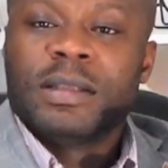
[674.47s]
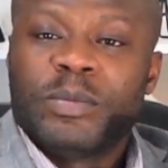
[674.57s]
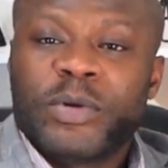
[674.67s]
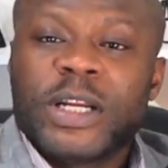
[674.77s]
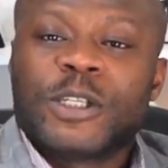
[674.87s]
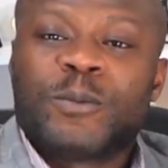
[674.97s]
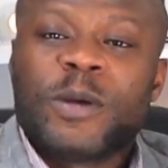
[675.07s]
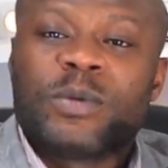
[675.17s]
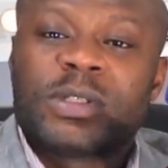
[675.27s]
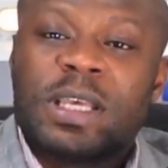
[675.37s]
the British
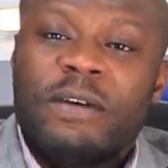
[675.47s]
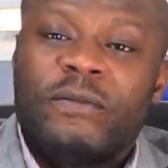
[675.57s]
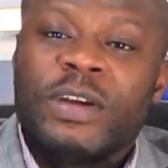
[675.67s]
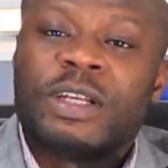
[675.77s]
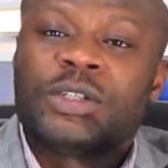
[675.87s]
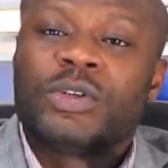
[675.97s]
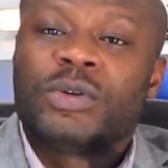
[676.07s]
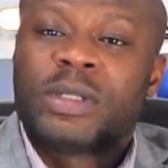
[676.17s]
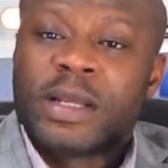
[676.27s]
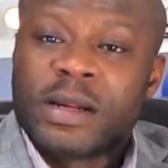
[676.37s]
people say, finish
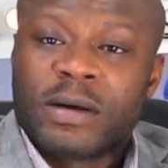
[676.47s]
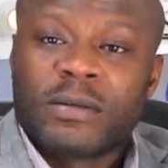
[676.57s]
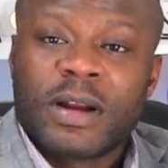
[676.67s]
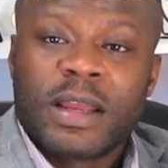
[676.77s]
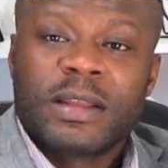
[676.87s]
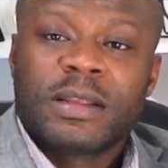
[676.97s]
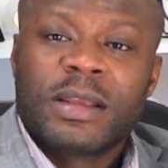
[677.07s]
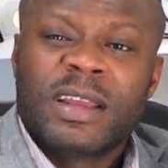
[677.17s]
your dinner, right?